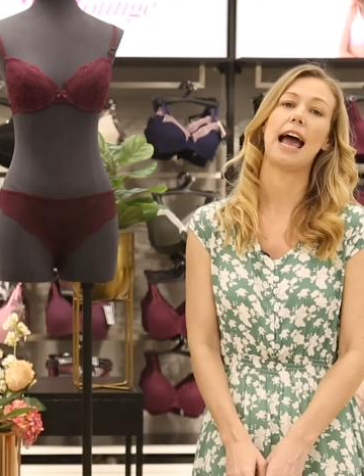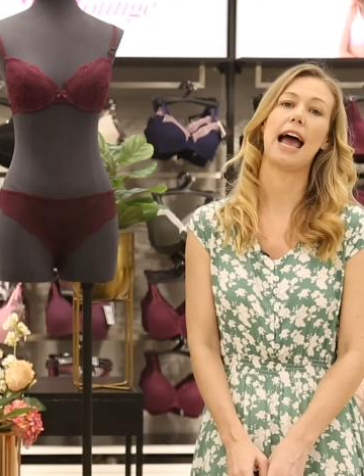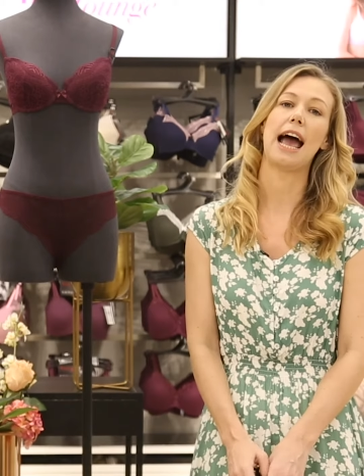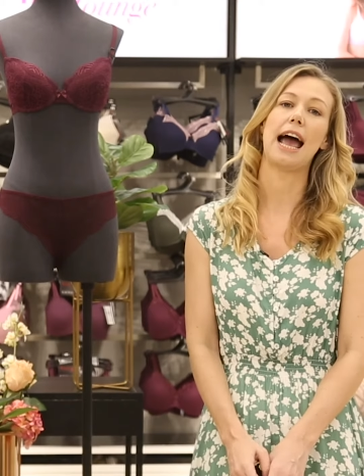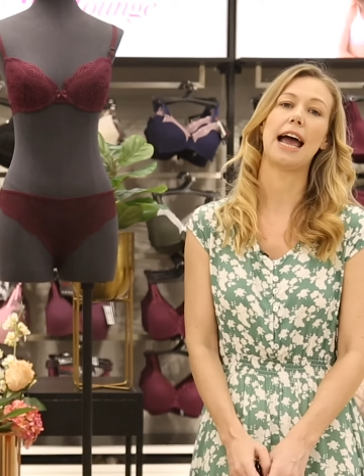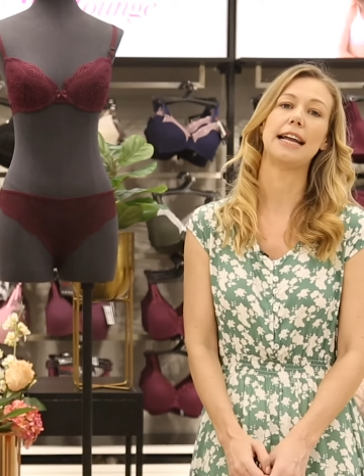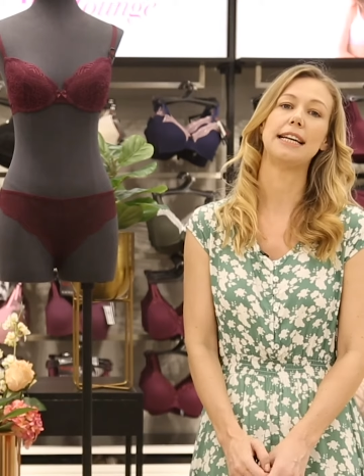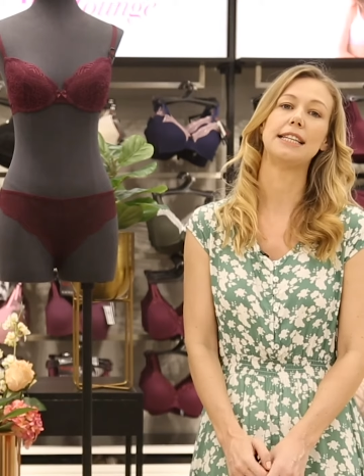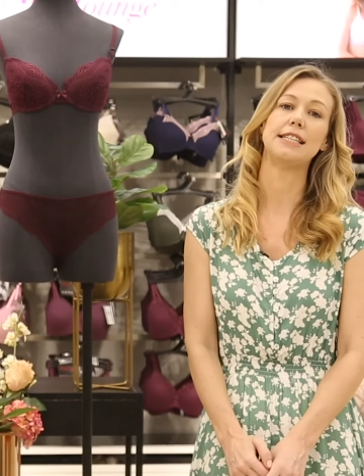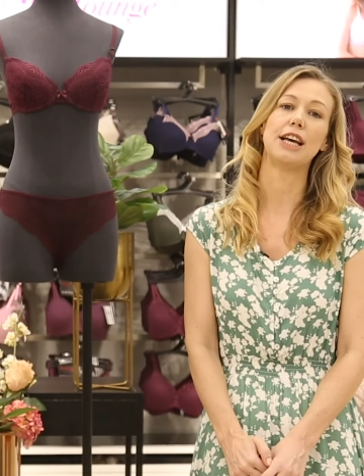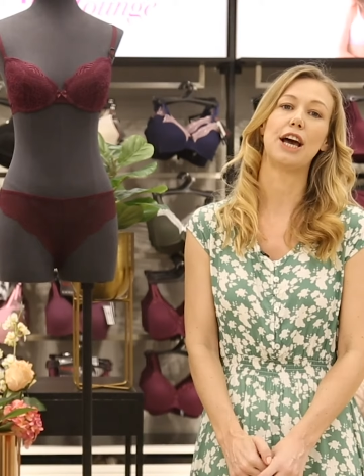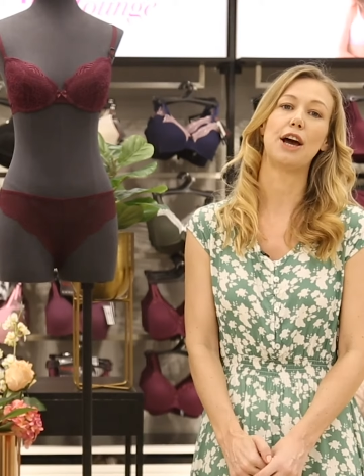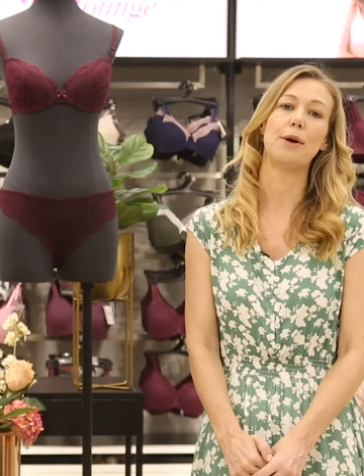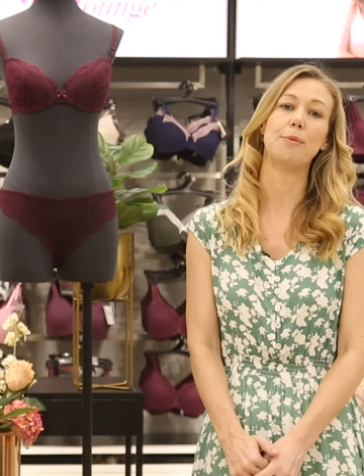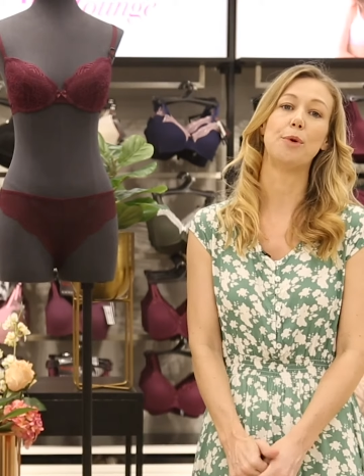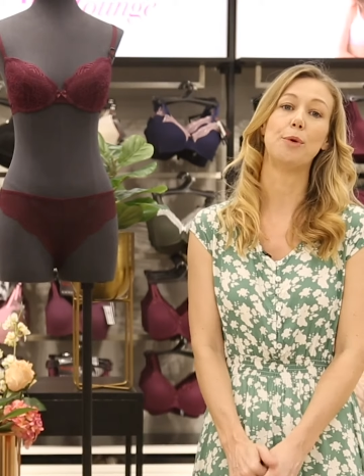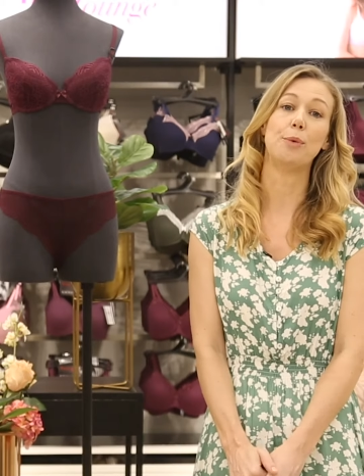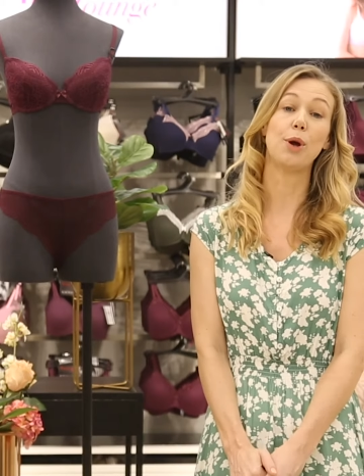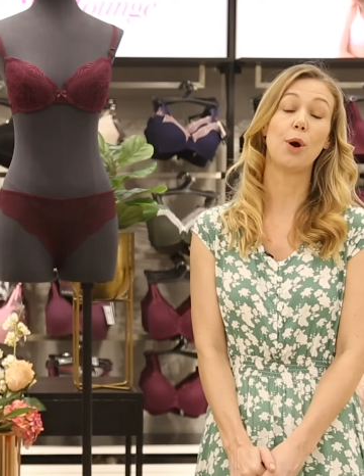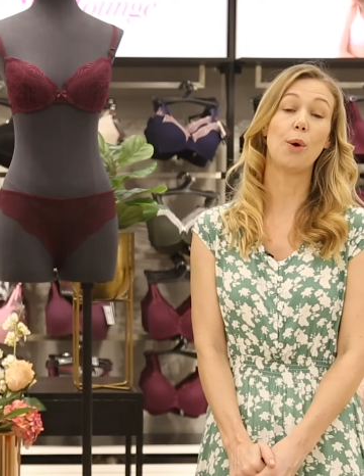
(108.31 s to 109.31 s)
And
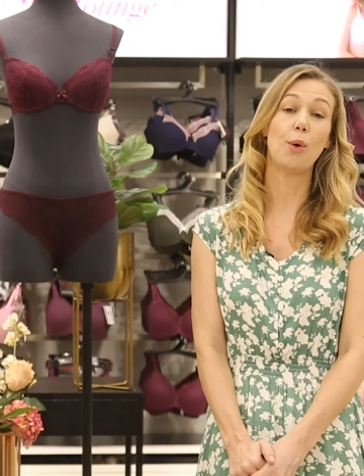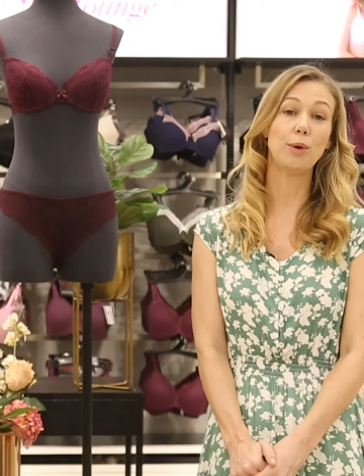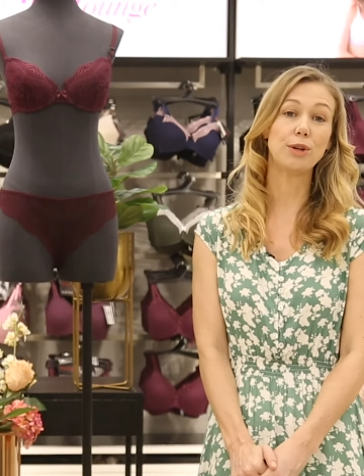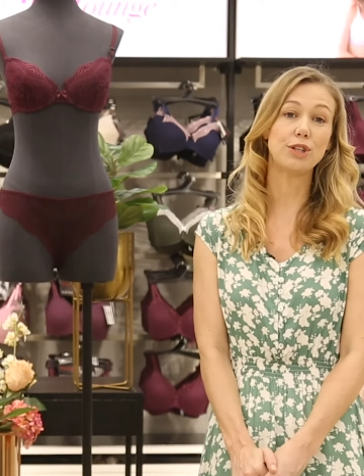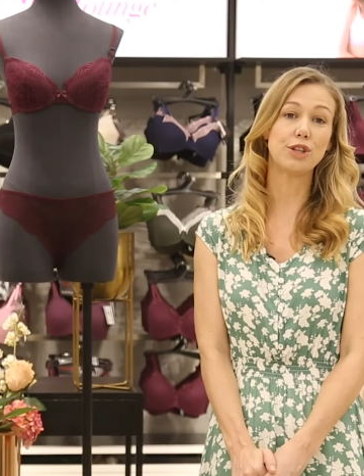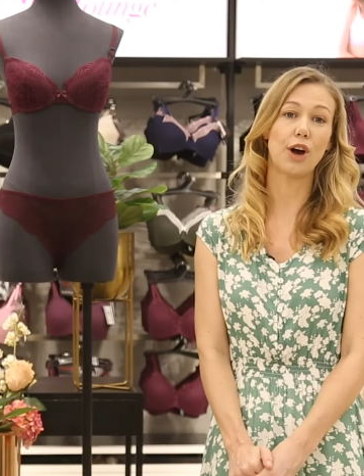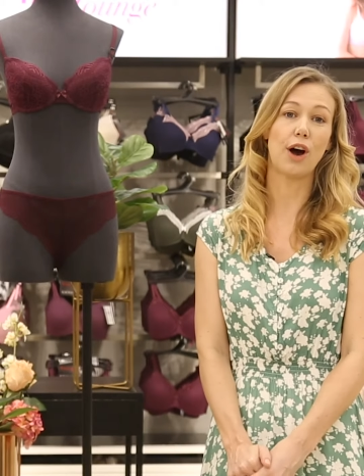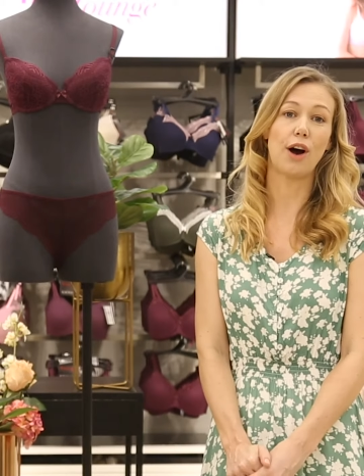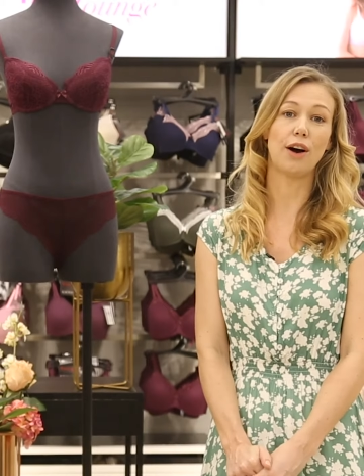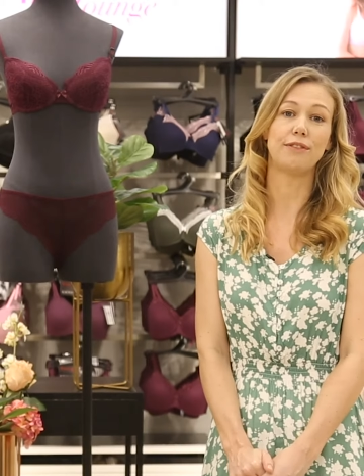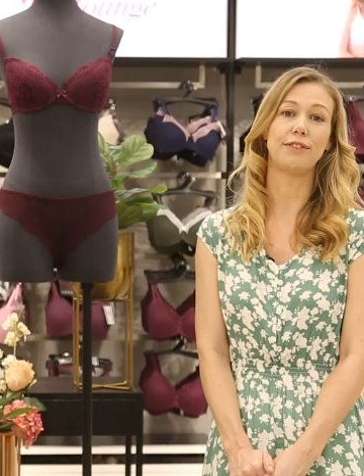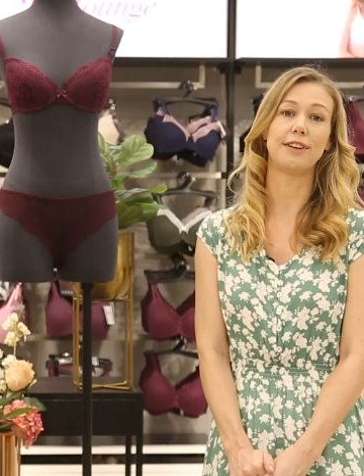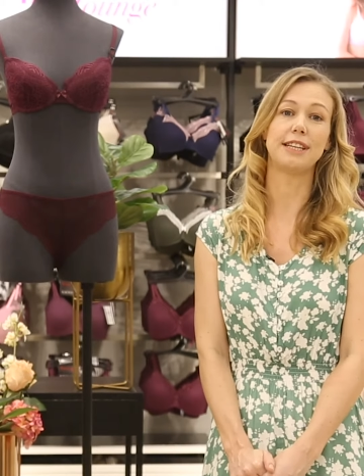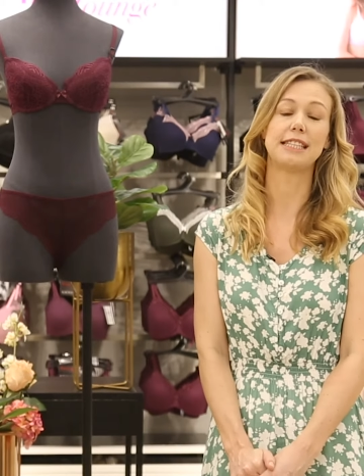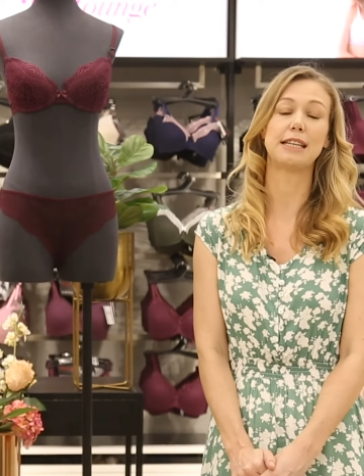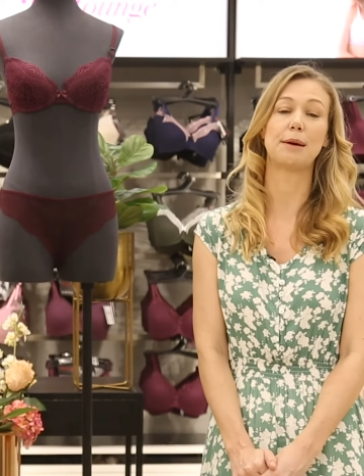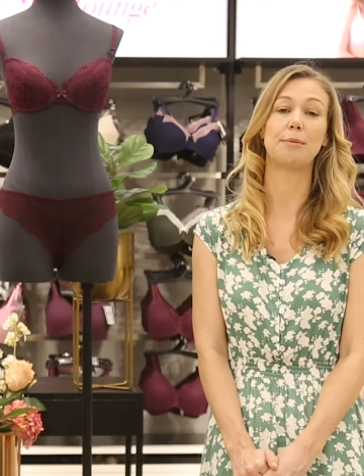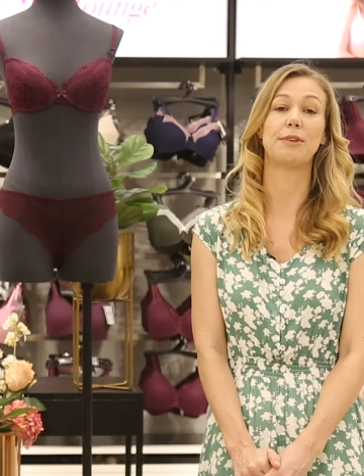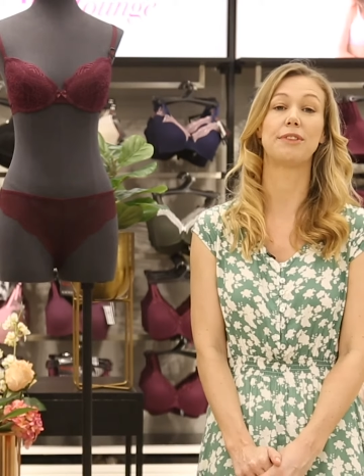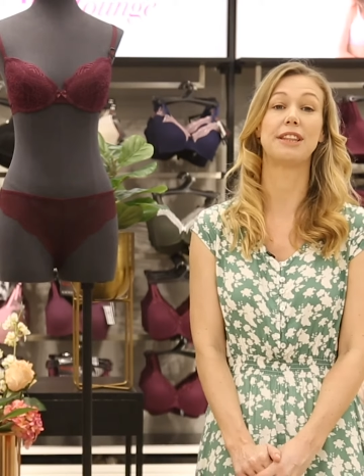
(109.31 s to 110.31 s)
we also offer
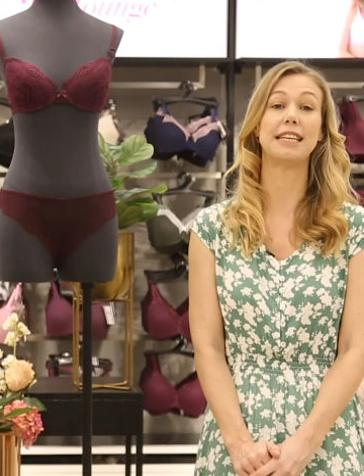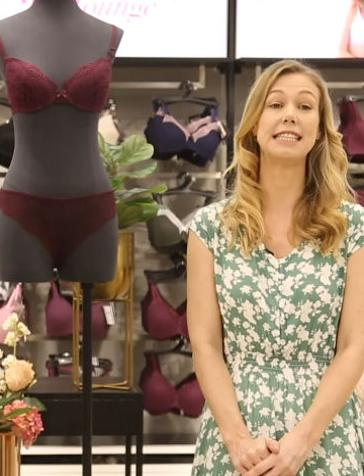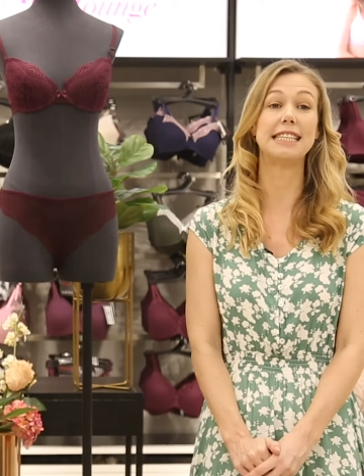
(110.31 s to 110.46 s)
some of the